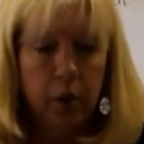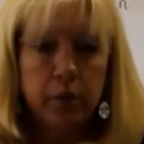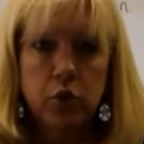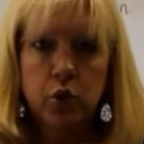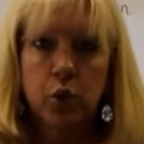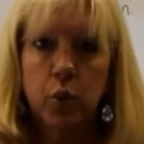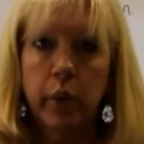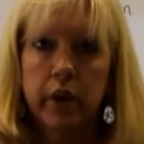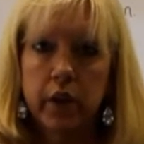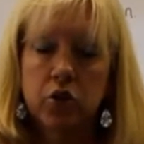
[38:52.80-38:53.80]
do
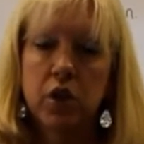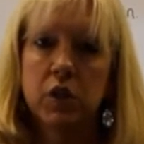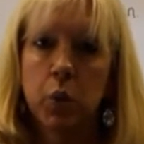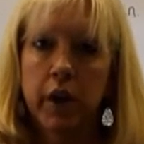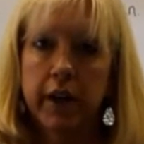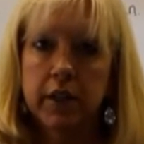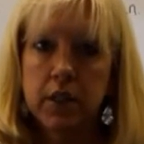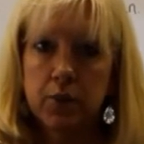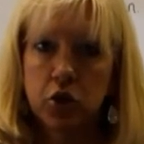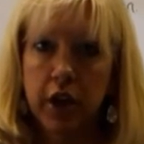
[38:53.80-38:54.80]
usually it's one
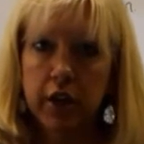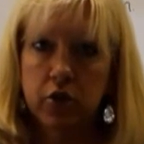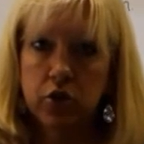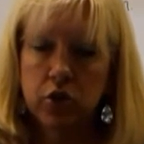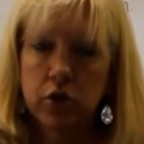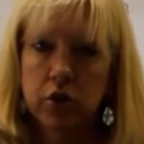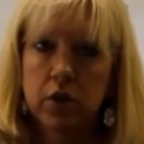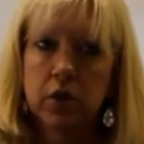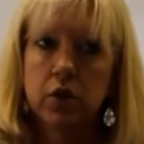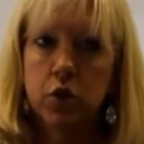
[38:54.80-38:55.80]
antonym change,
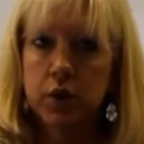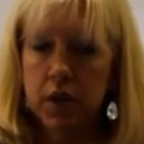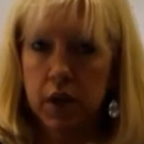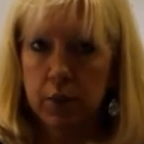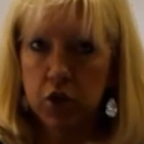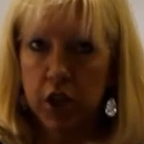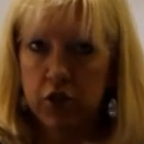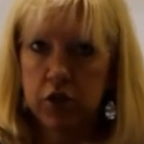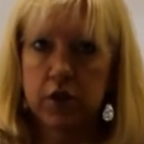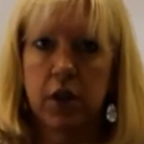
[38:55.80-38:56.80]
2 synonym
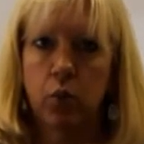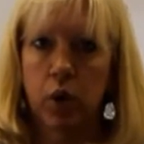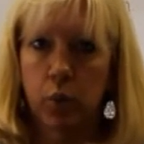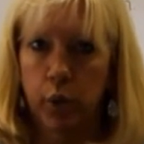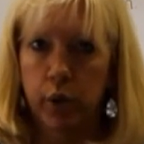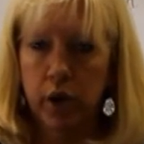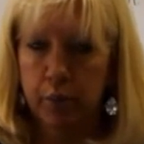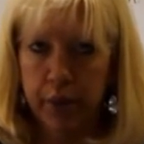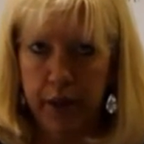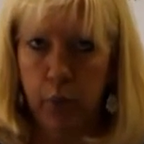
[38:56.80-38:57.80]
changes, and 1
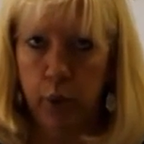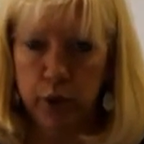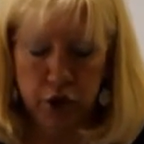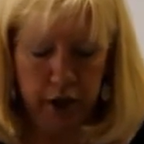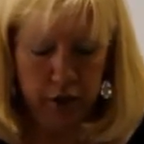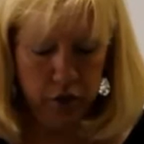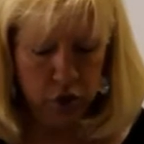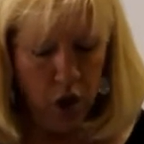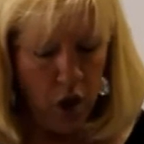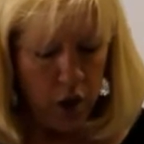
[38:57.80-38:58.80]
complete word change.
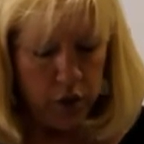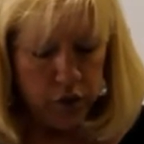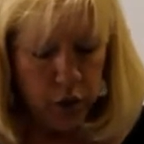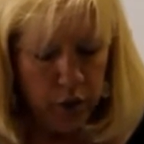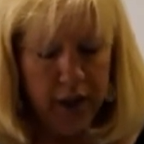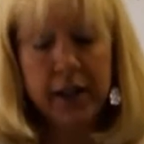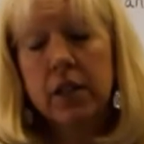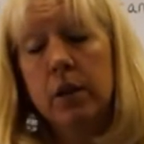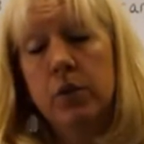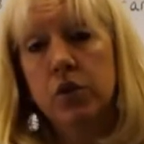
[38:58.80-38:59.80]
So the
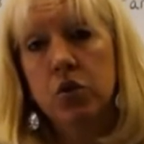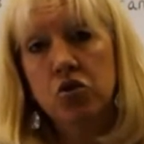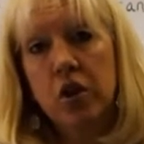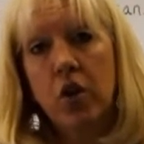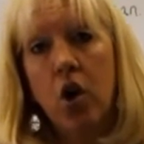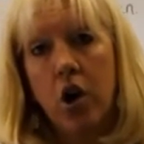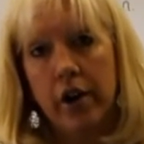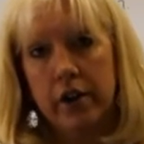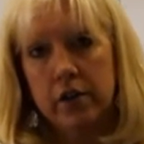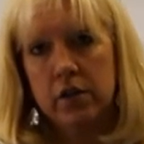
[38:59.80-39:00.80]
antonym is usually the
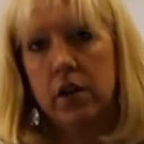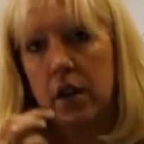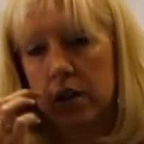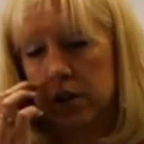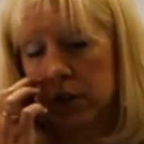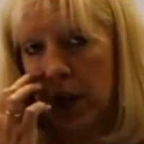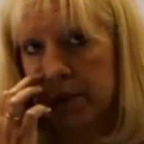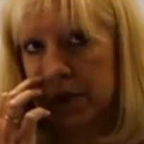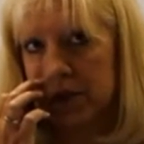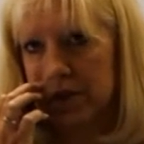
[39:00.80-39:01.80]
hardest, and it's
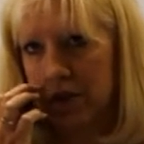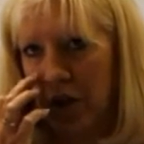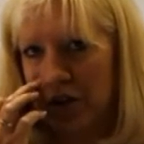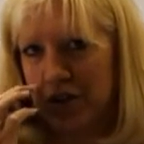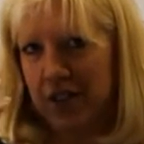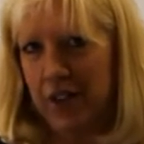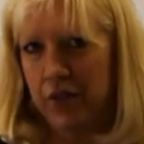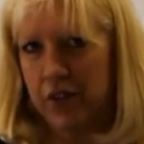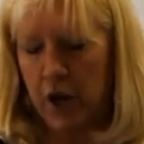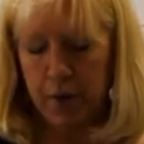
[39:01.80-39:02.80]
sometimes hard to
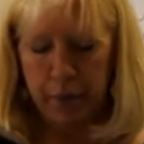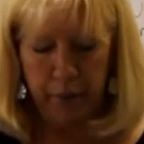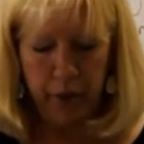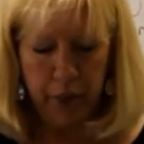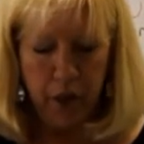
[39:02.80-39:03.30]
even come up with